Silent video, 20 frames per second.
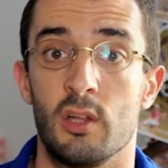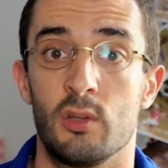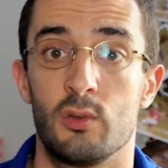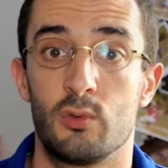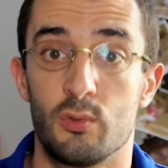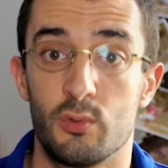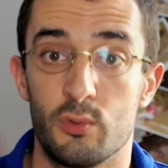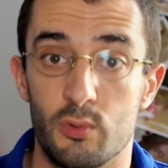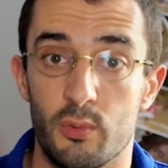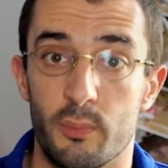
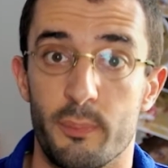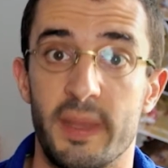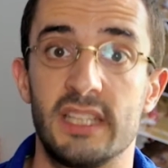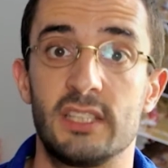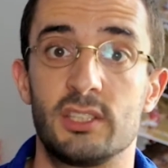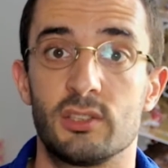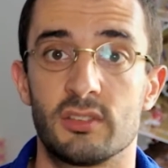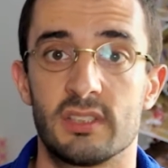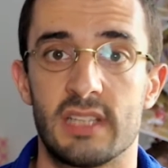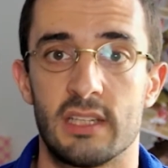to make
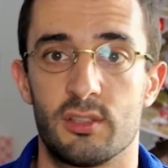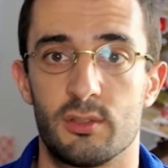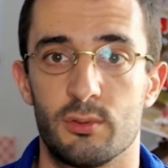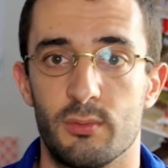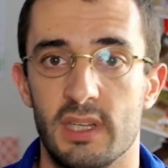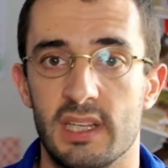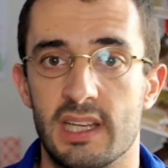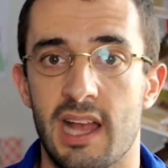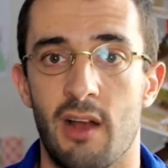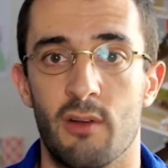sure that you
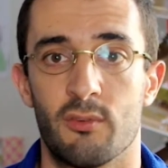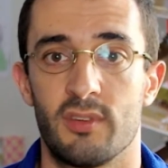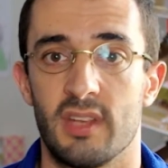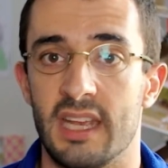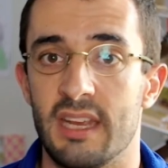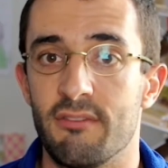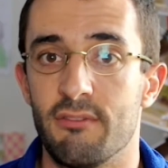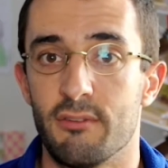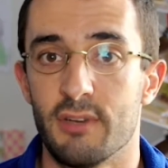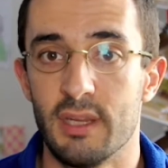will count
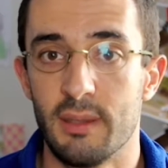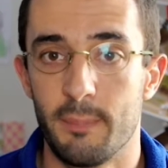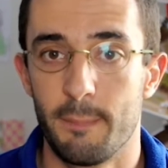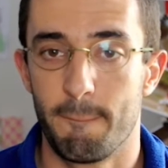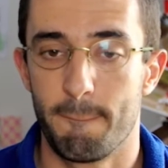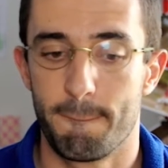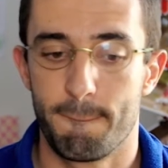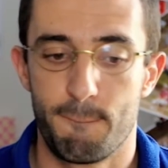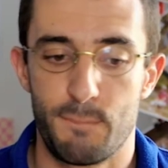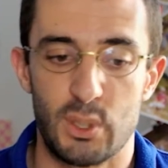every
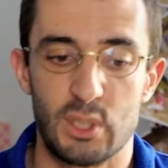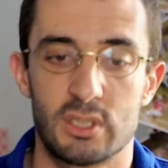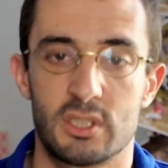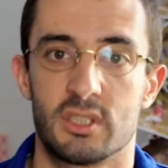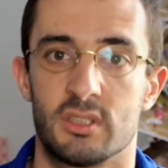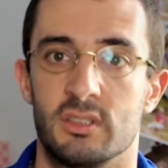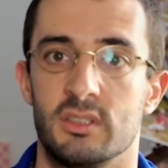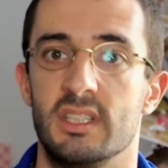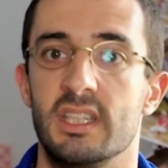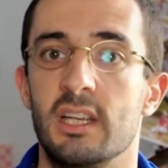
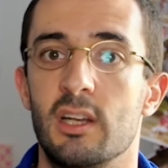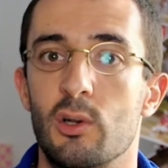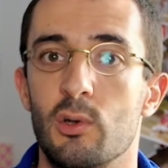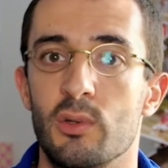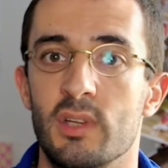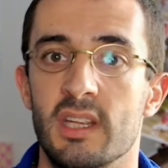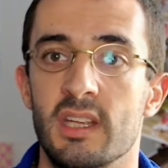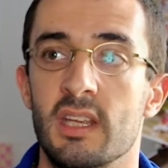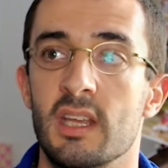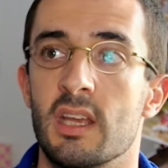person,
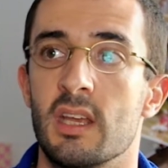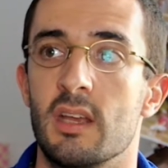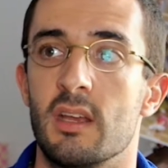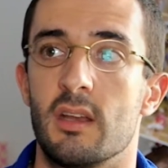including